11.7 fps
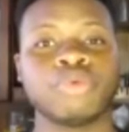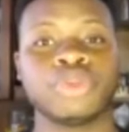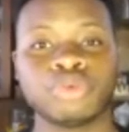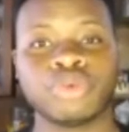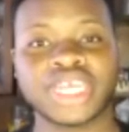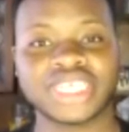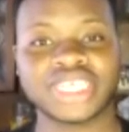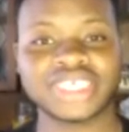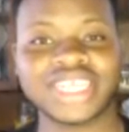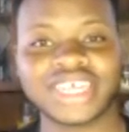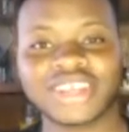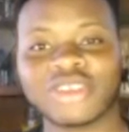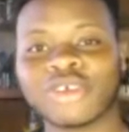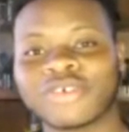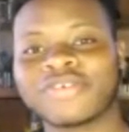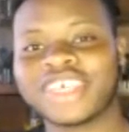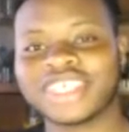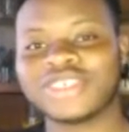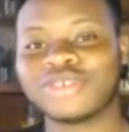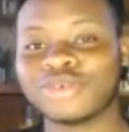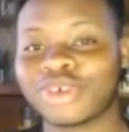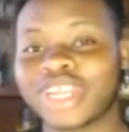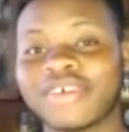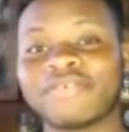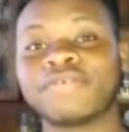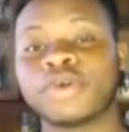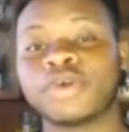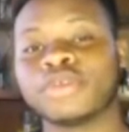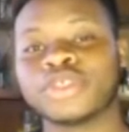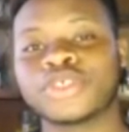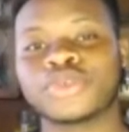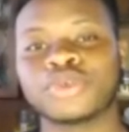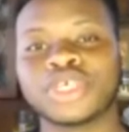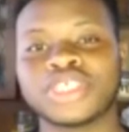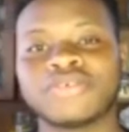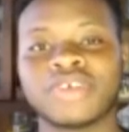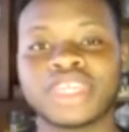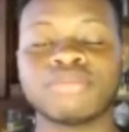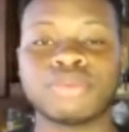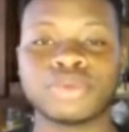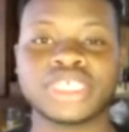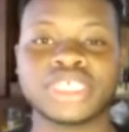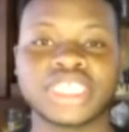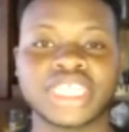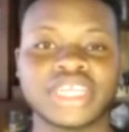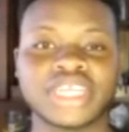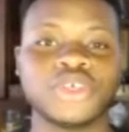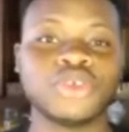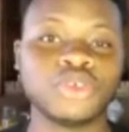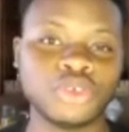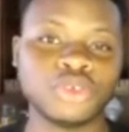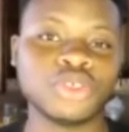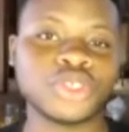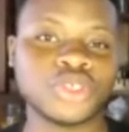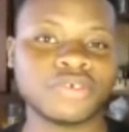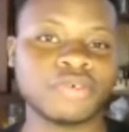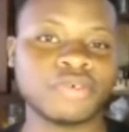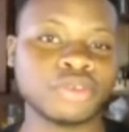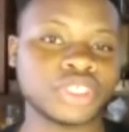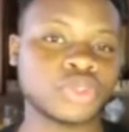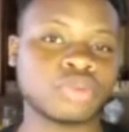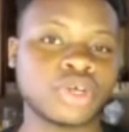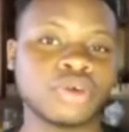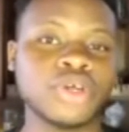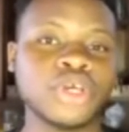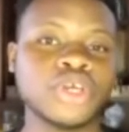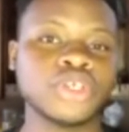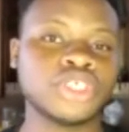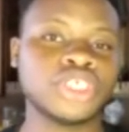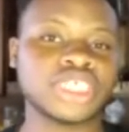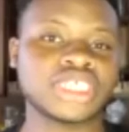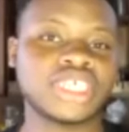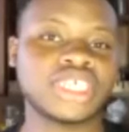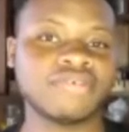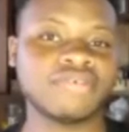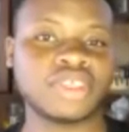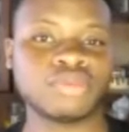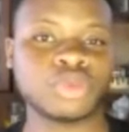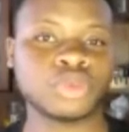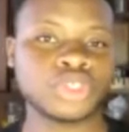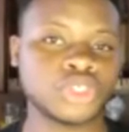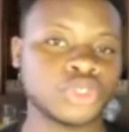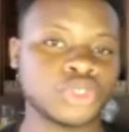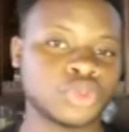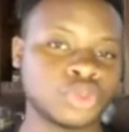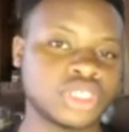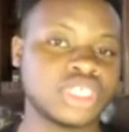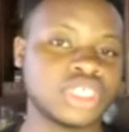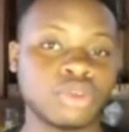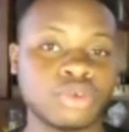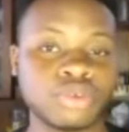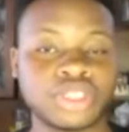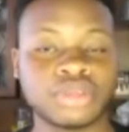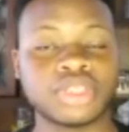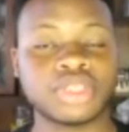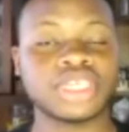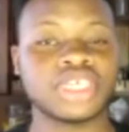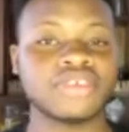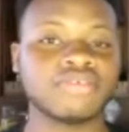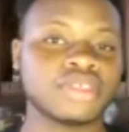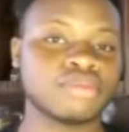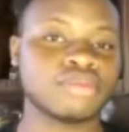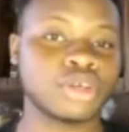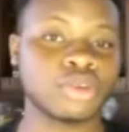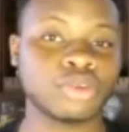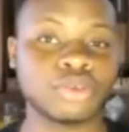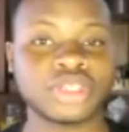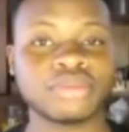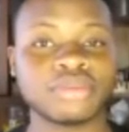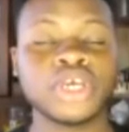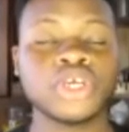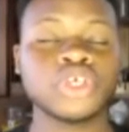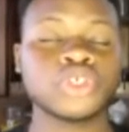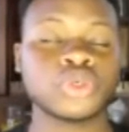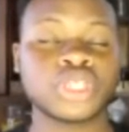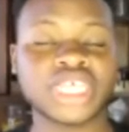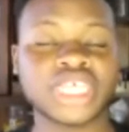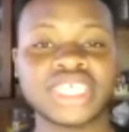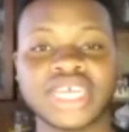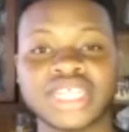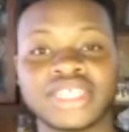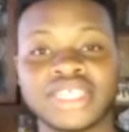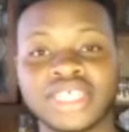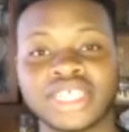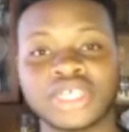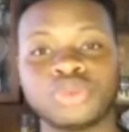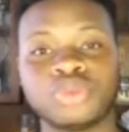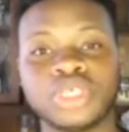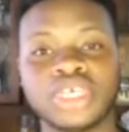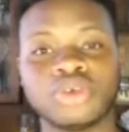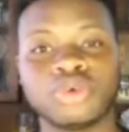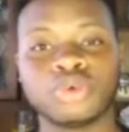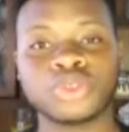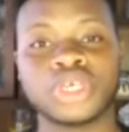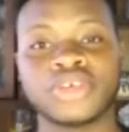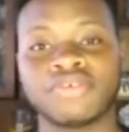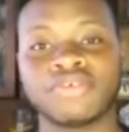we understand that a lot of kids do not have phones. So it's very important that you use your phones as well to just give them those resources, download them, then give them, download them. So that's another thing that we also